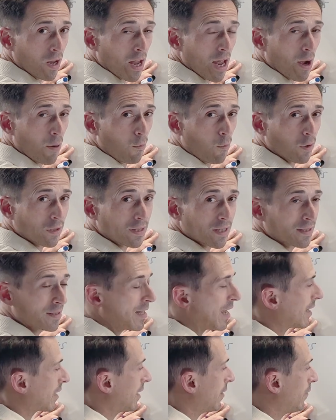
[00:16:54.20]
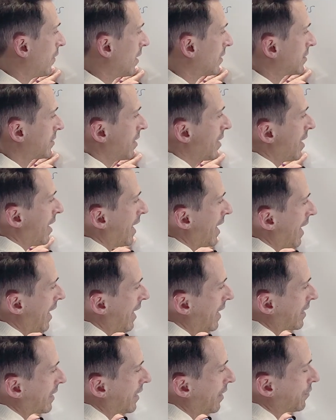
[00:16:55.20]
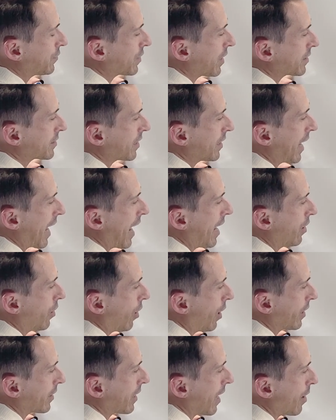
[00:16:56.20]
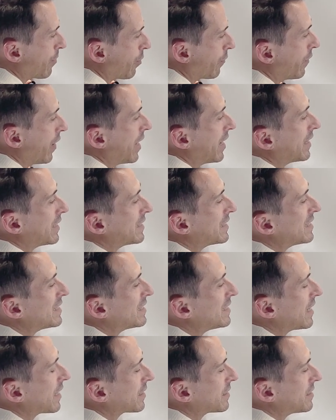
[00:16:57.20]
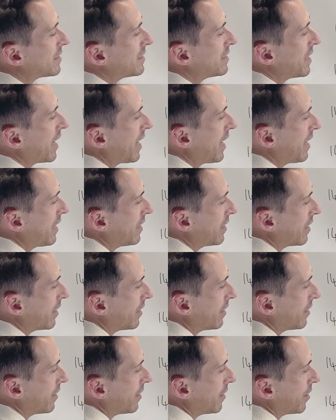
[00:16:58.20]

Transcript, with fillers: And what does that give us? It gives us an anion gap of 16